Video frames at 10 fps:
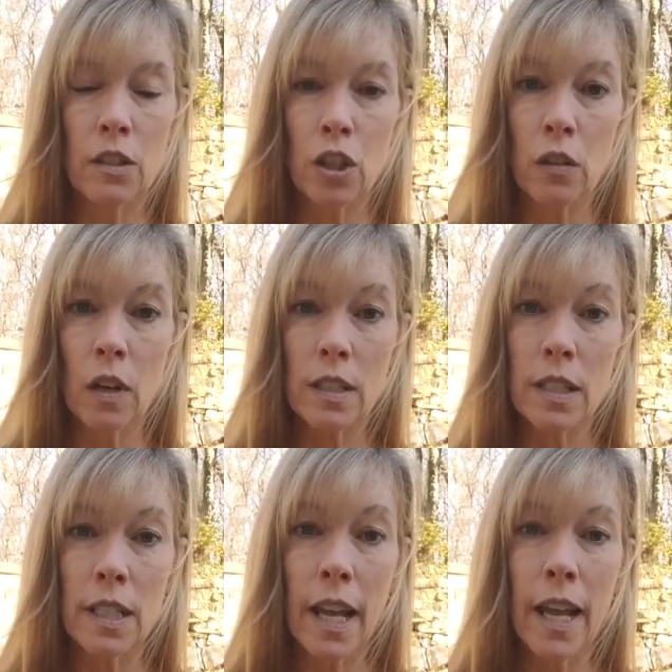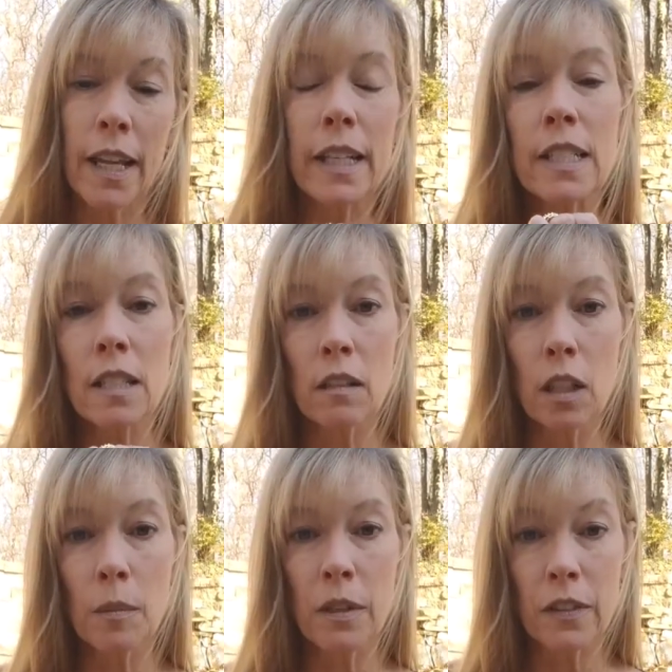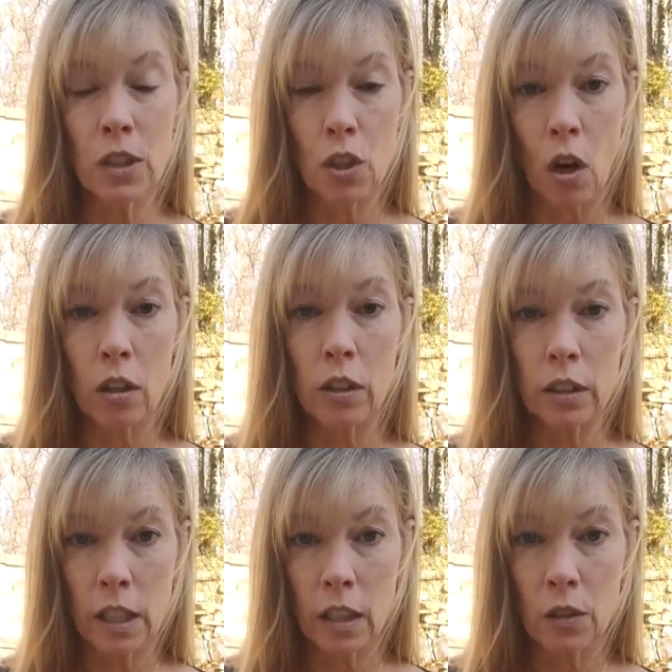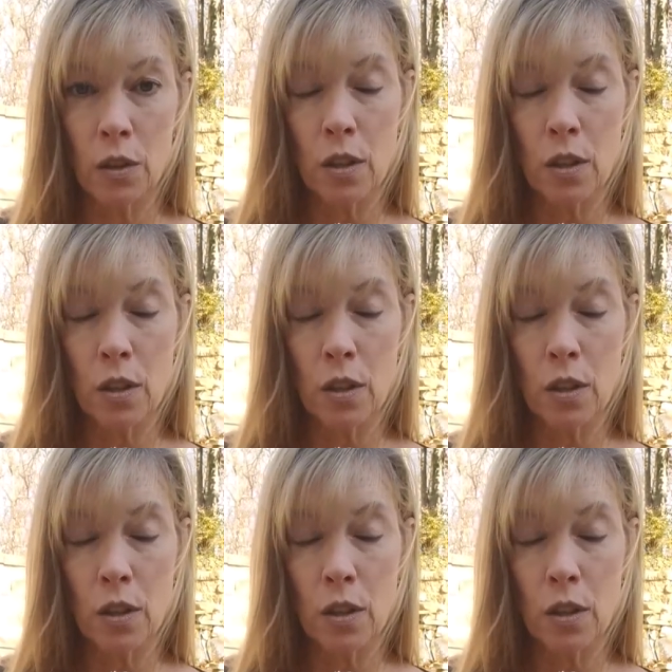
Generosite is a little bit of a darker color.